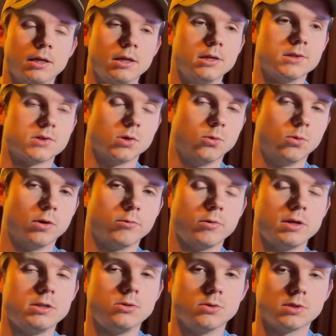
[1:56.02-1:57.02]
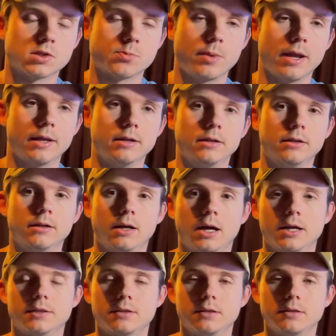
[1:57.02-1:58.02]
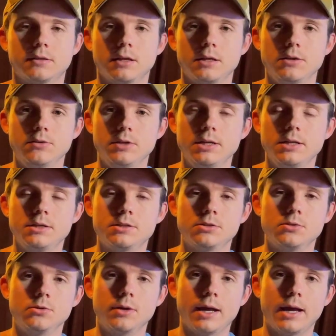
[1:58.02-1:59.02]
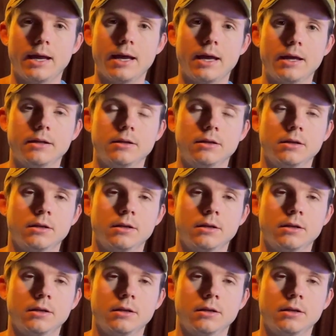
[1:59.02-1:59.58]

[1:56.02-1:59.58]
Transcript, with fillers: So one way to expand it, I think that you need to add